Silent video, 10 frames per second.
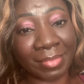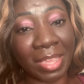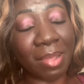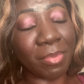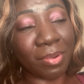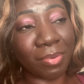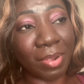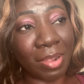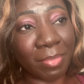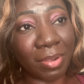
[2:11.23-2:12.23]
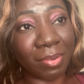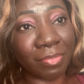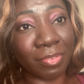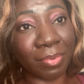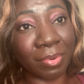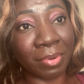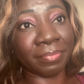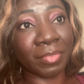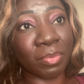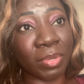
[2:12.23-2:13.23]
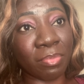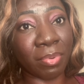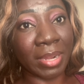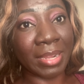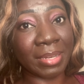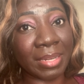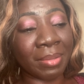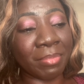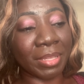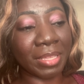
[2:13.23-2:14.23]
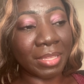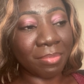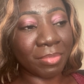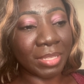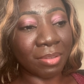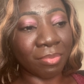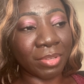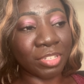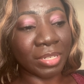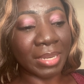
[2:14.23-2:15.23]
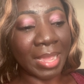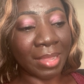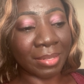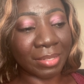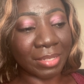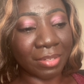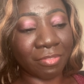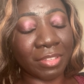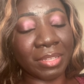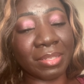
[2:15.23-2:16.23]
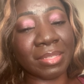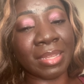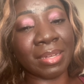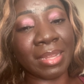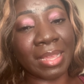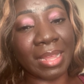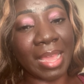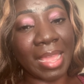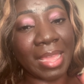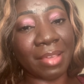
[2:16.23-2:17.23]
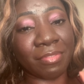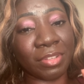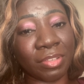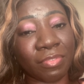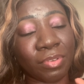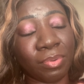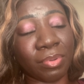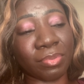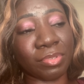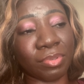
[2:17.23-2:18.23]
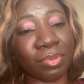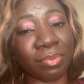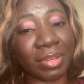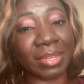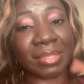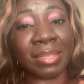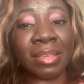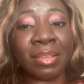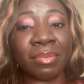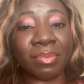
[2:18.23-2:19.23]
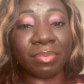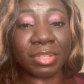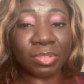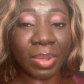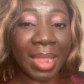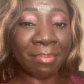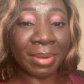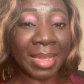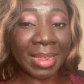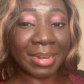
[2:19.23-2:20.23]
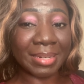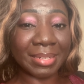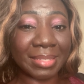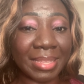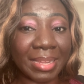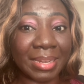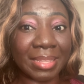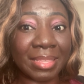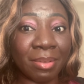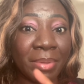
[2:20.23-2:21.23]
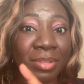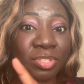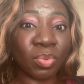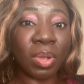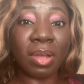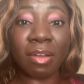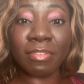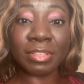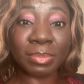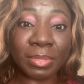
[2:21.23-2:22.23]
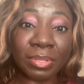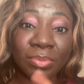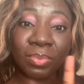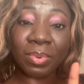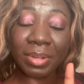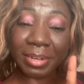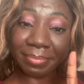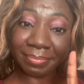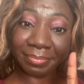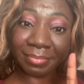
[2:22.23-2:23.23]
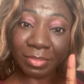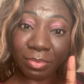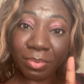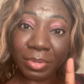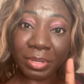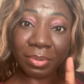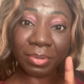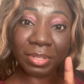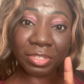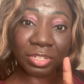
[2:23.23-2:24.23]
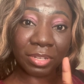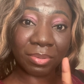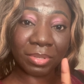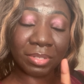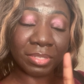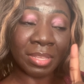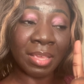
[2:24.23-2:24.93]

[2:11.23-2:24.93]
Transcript: I'm all I'm all for rebranding, but keep the originality of things. Now that I have to give kudos to Caress. The reason why I'm not saying anything about Suave is because one, the rule here on this channel is